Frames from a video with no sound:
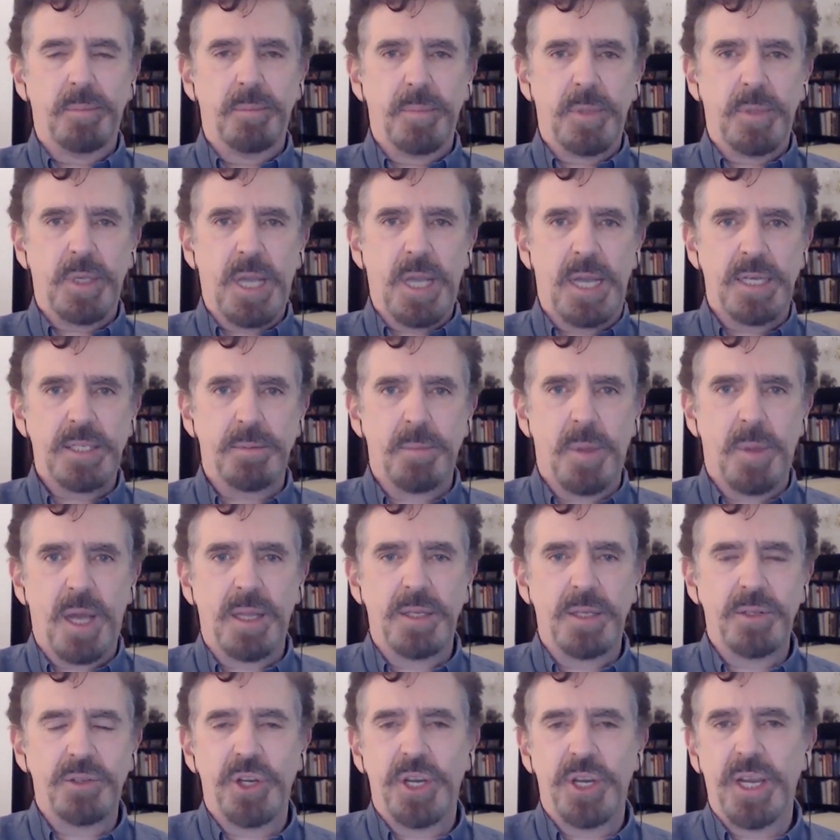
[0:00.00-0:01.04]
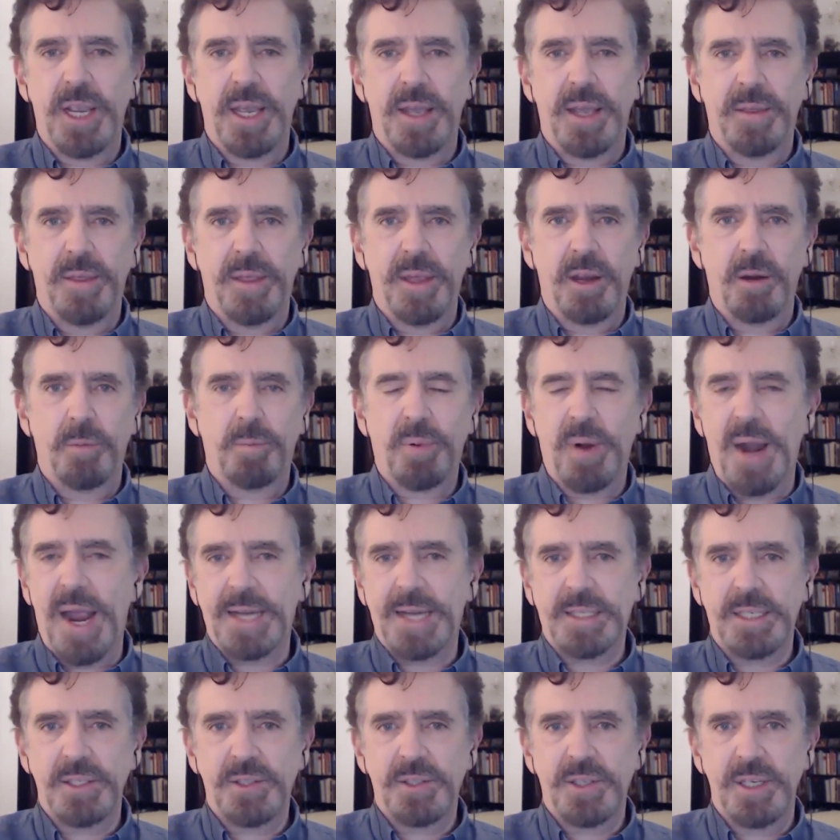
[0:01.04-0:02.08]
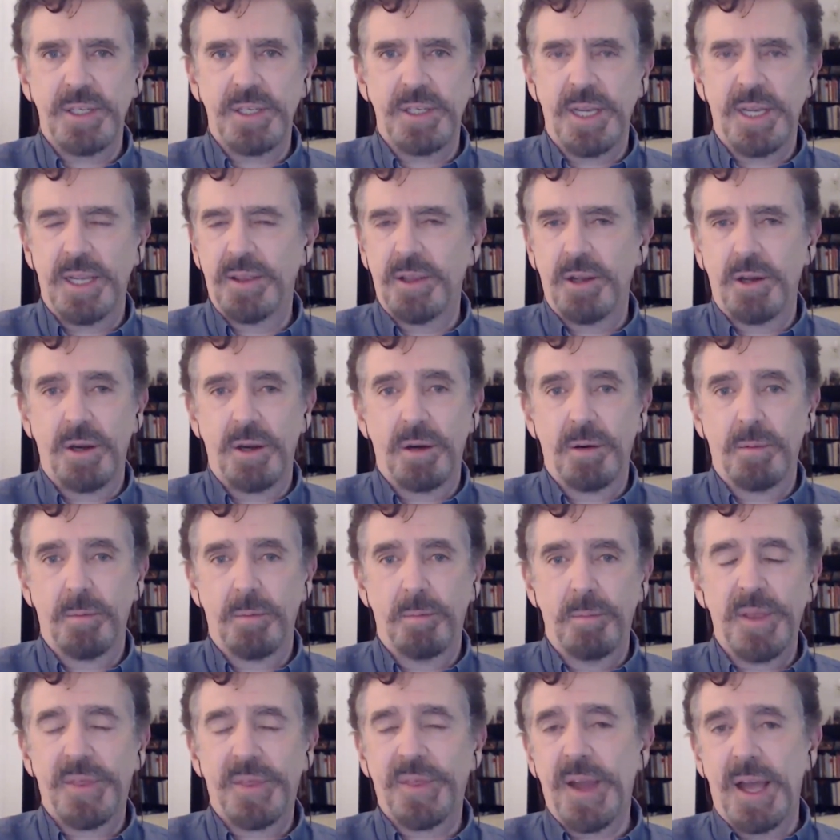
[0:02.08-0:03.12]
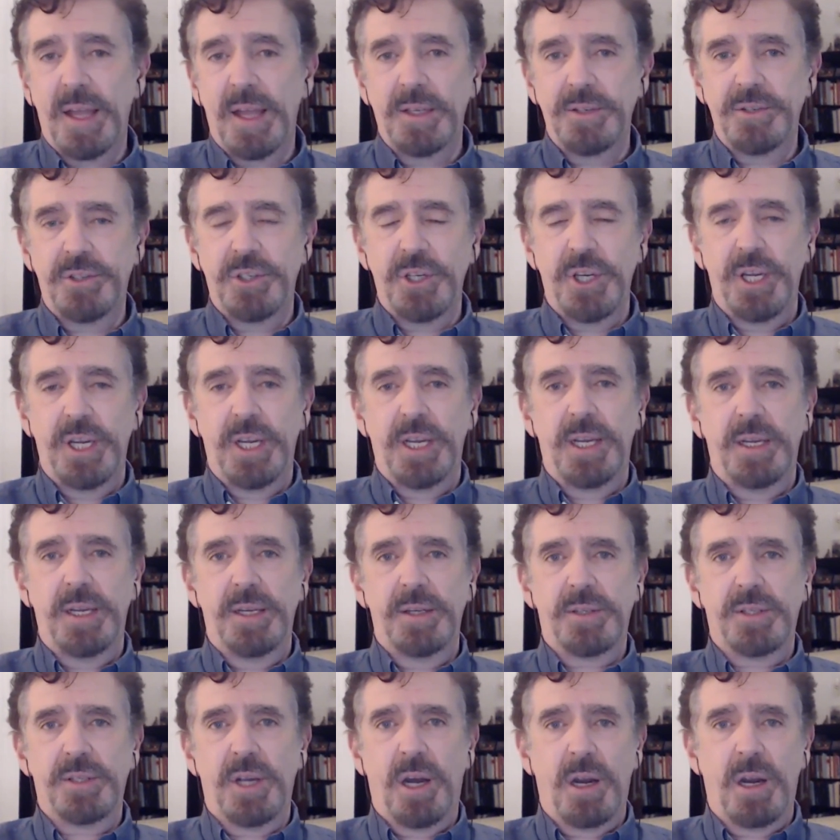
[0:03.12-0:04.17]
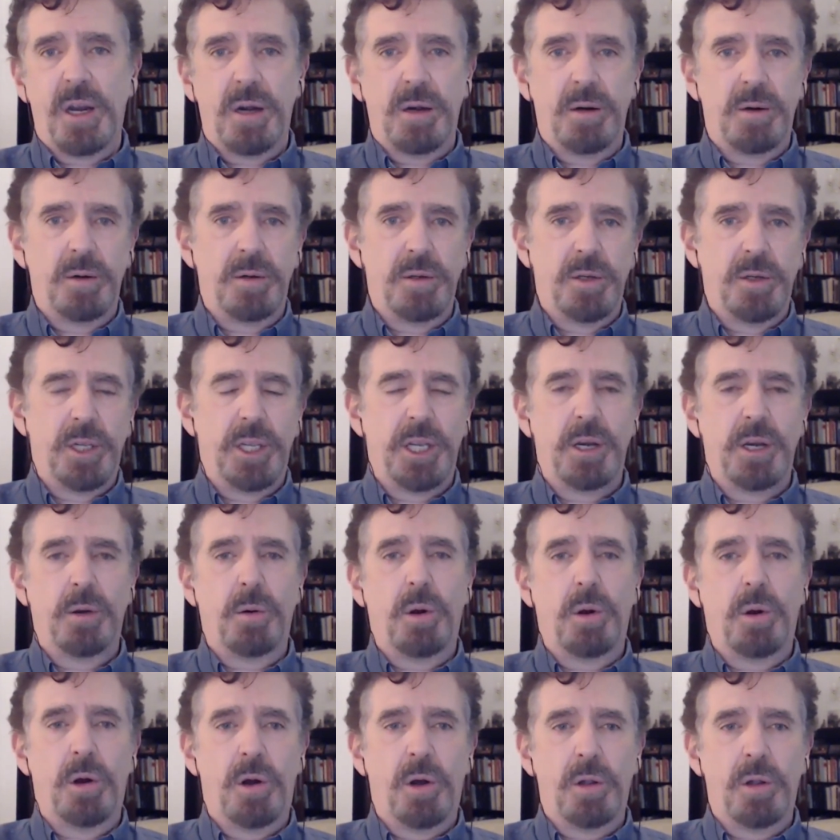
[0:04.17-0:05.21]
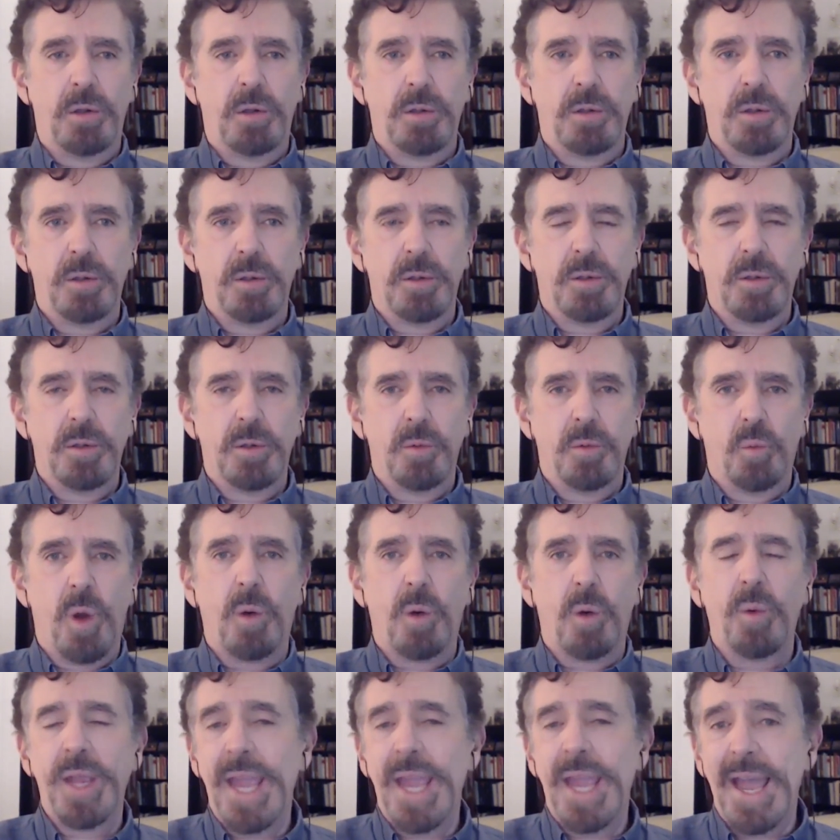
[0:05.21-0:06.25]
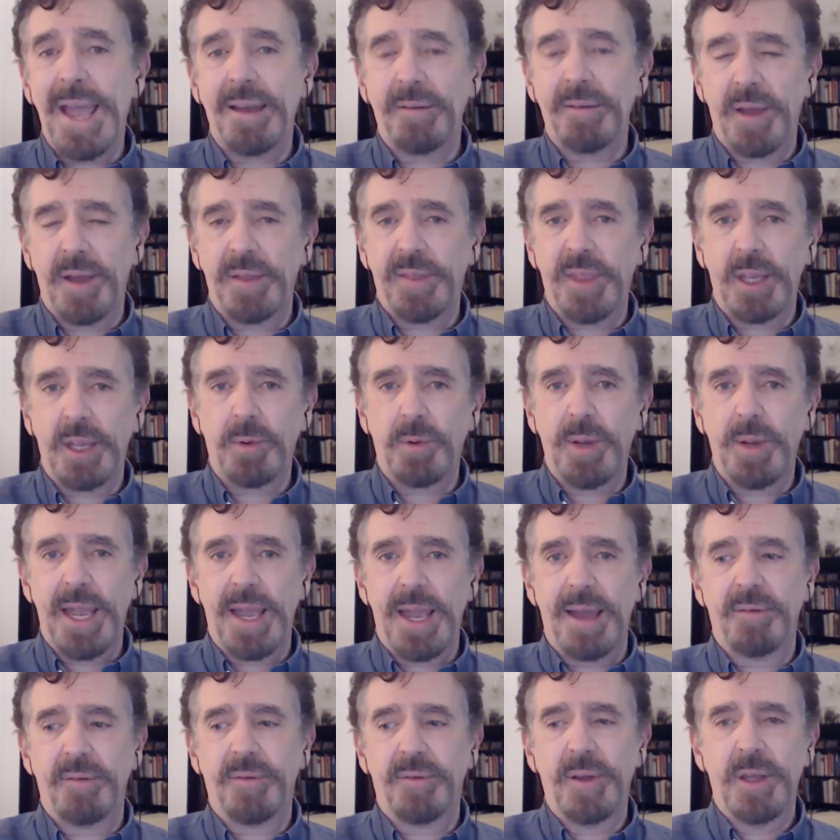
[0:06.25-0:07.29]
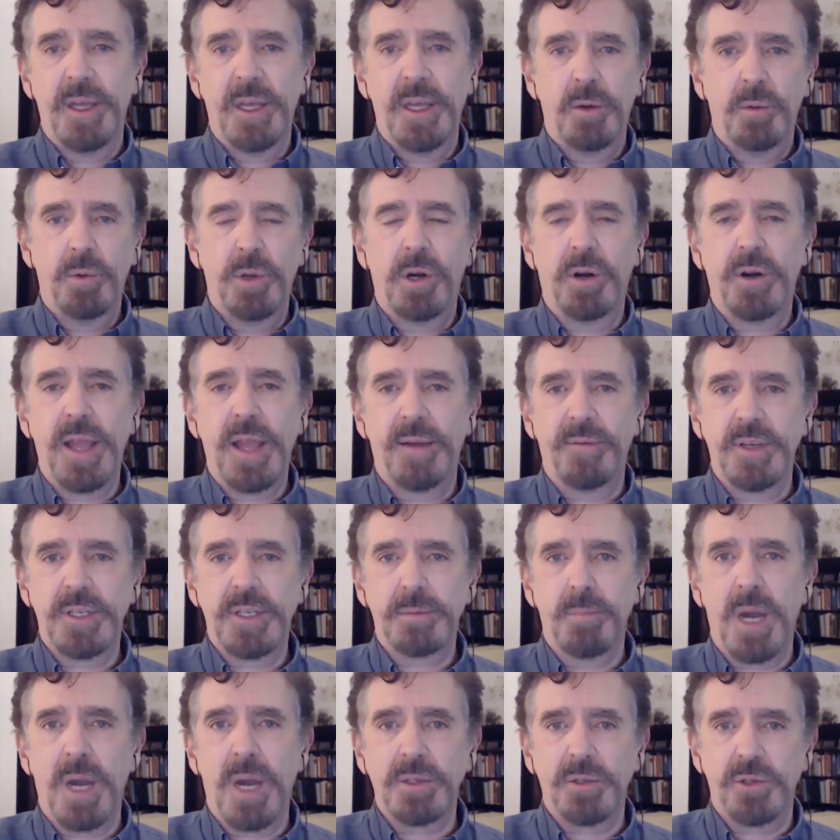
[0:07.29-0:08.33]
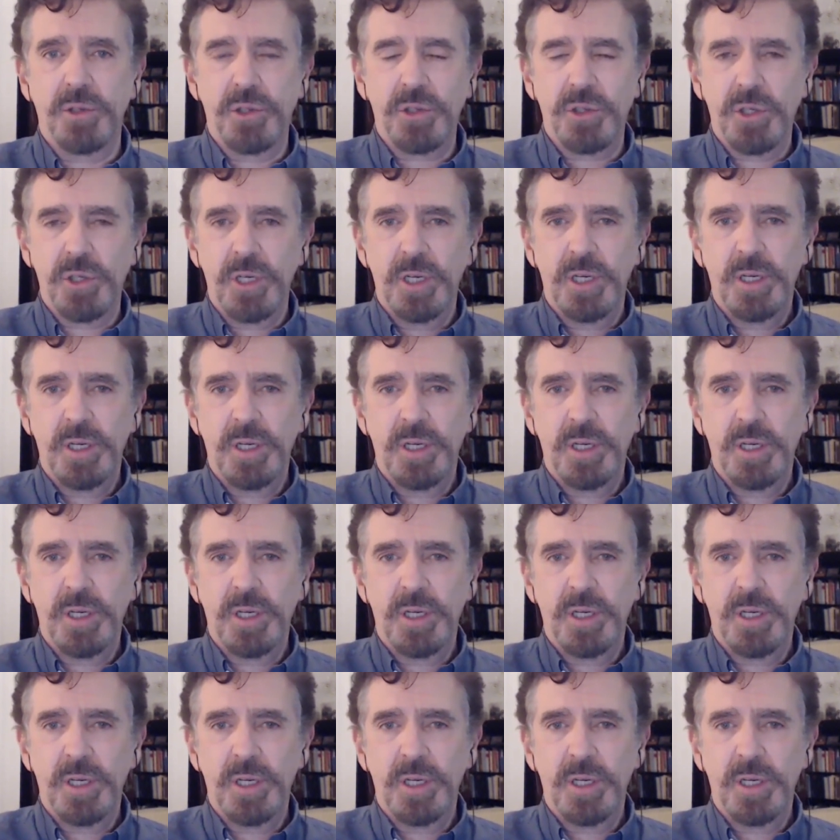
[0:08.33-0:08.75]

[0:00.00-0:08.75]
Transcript: cosmology and their practices and their mythologies are, all what we have. I think we don't have as much